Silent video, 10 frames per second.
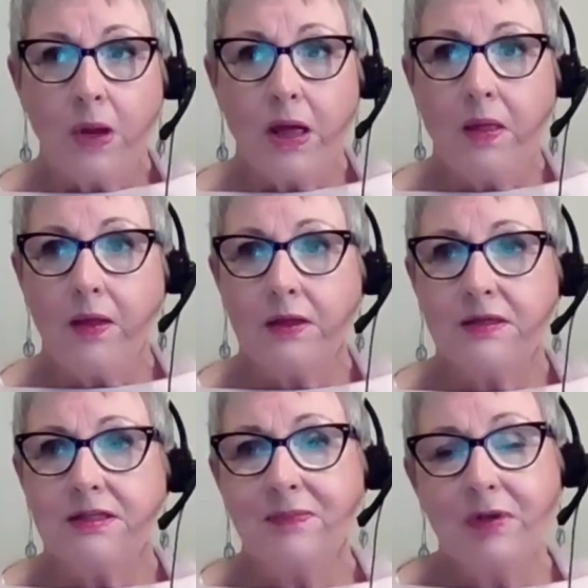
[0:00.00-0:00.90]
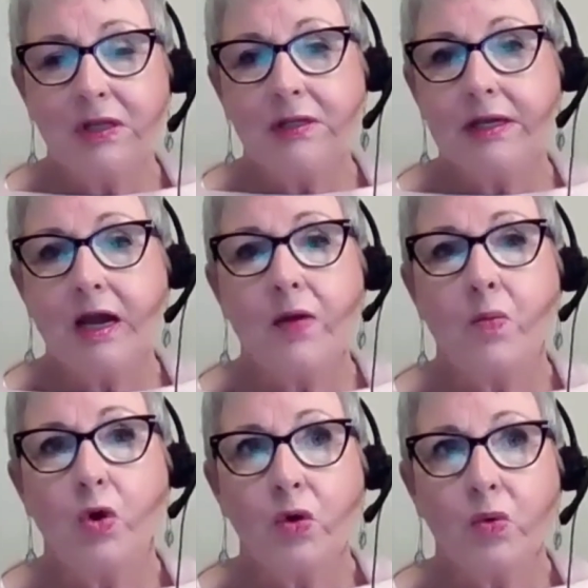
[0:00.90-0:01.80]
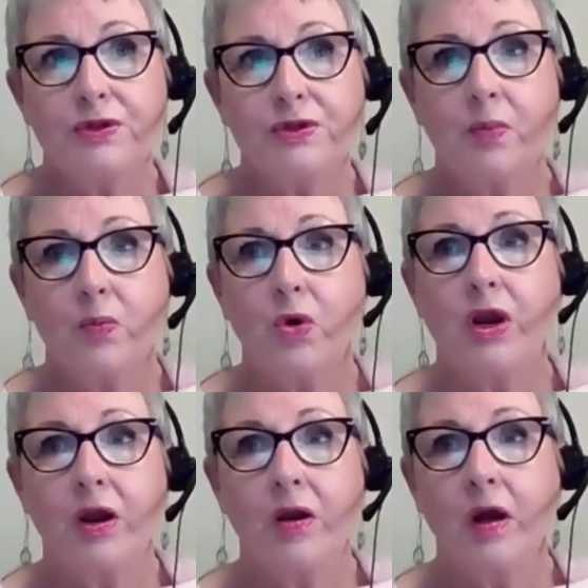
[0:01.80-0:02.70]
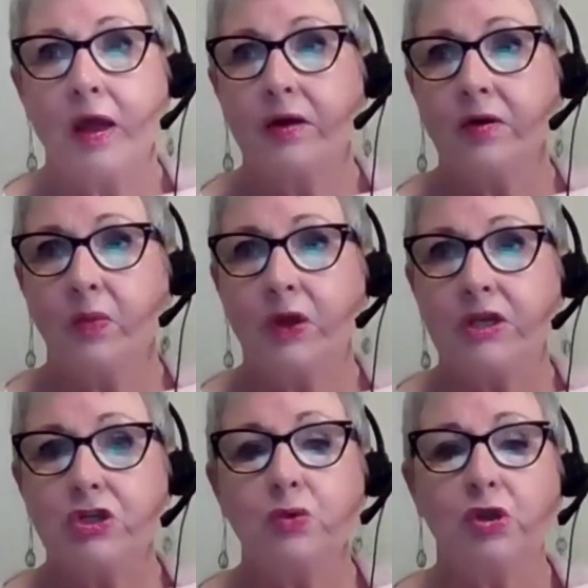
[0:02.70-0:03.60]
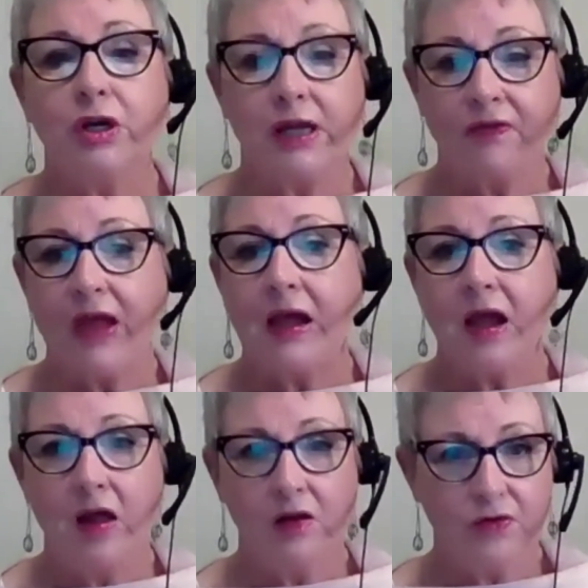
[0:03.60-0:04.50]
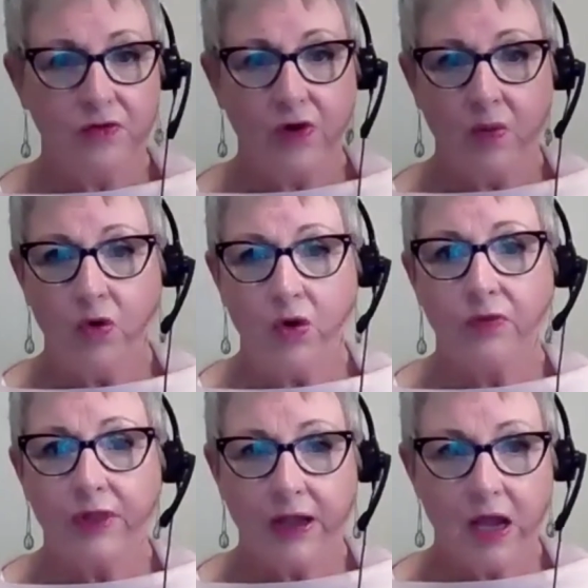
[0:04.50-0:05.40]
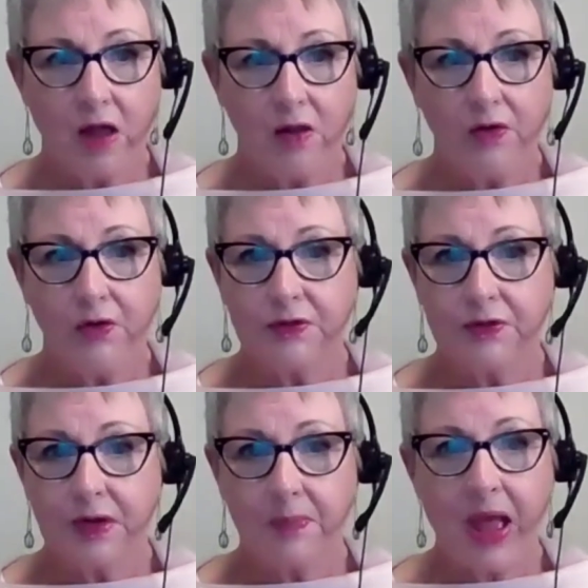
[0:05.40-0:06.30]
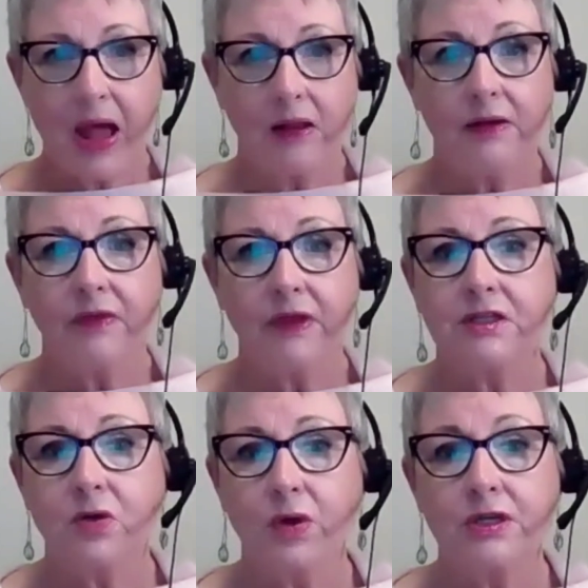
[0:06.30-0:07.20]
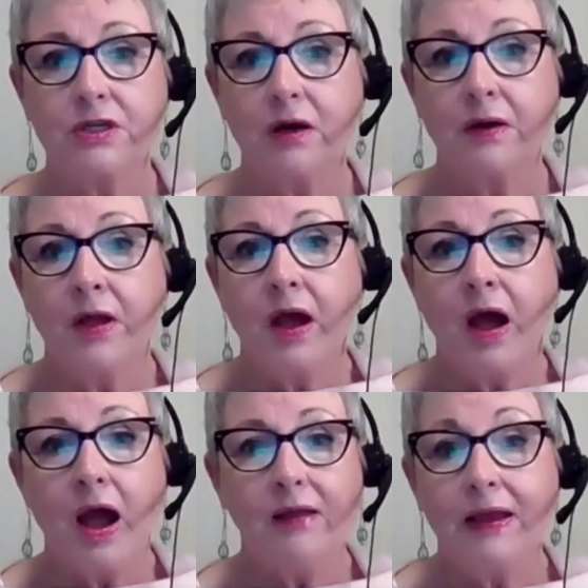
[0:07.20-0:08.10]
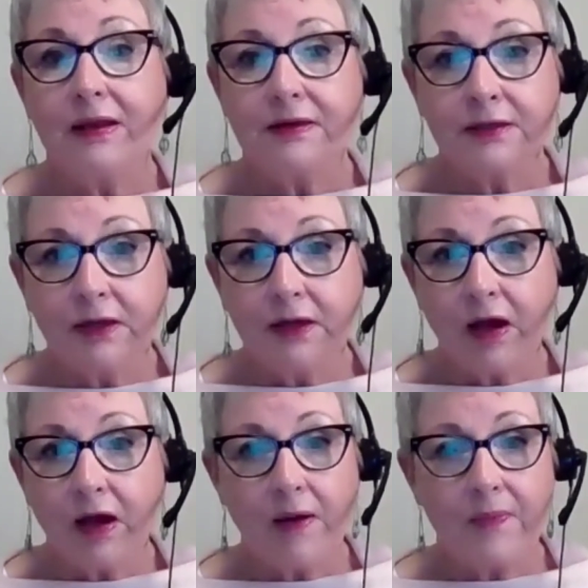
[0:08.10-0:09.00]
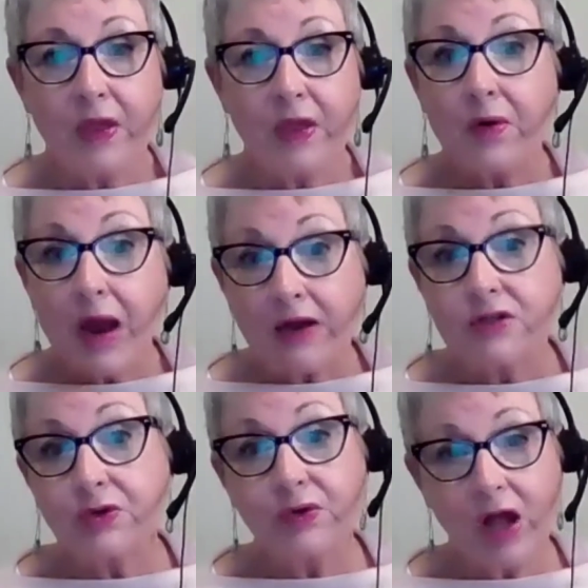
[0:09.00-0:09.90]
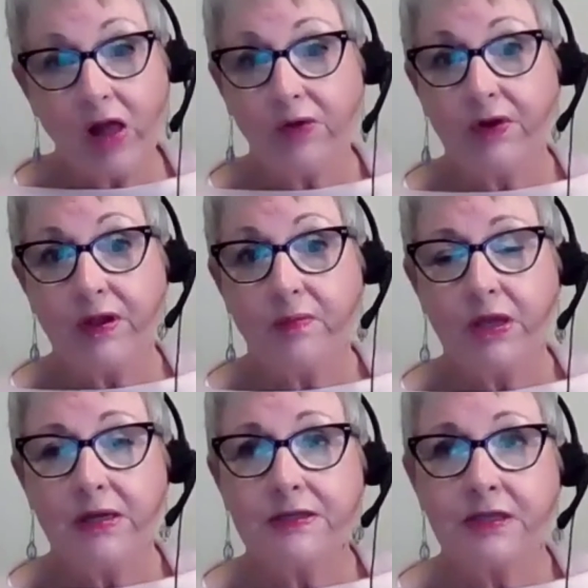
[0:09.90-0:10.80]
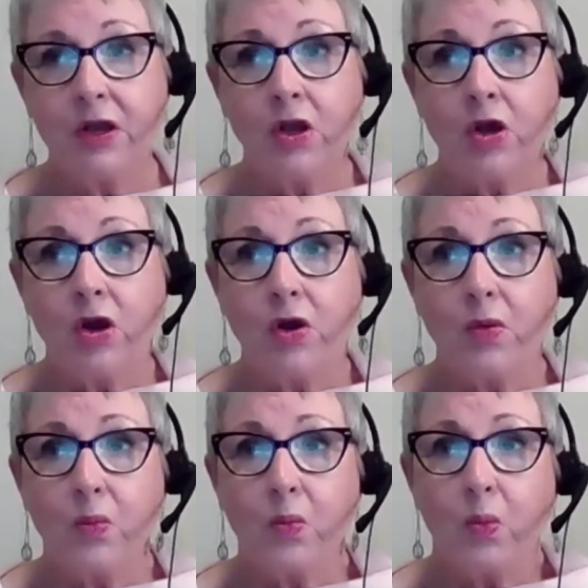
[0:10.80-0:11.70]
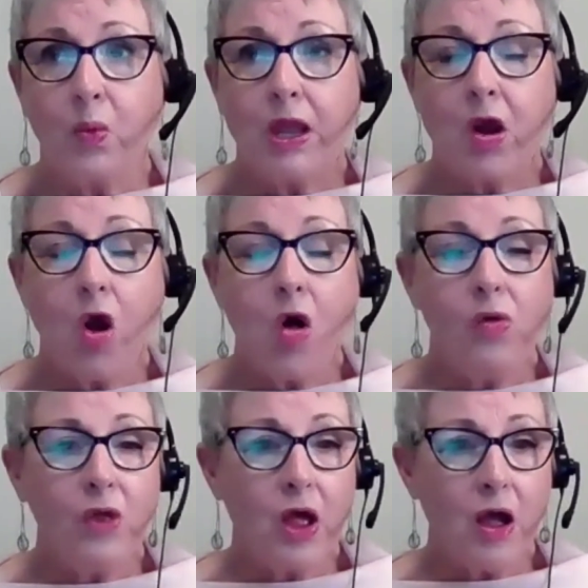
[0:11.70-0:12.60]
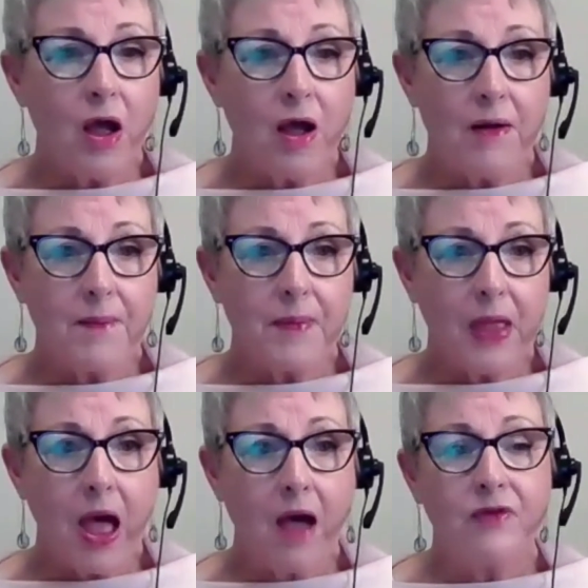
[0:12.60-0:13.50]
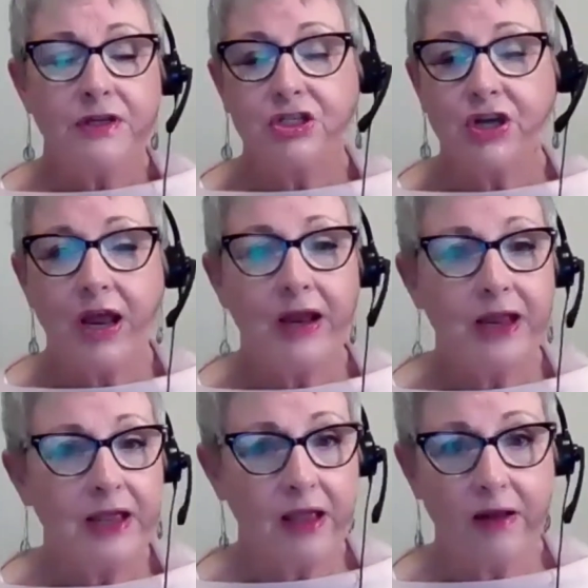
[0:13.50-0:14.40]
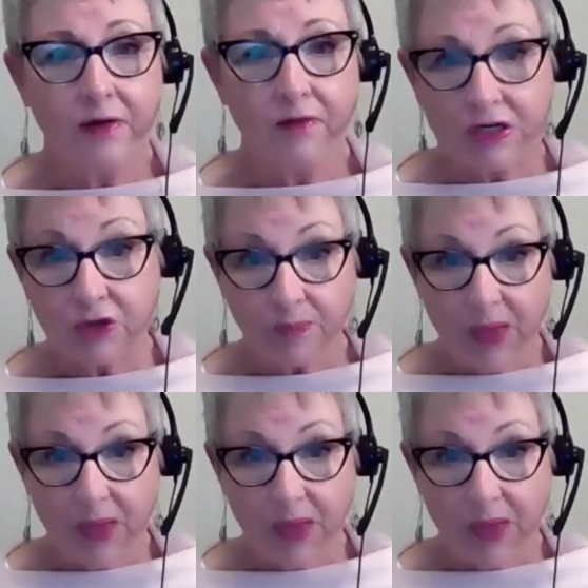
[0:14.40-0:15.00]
Well, typically I work with someone and we do look at that color framework, that color palette that's going to highlight their natural coloring, because we all have a genetic and a racial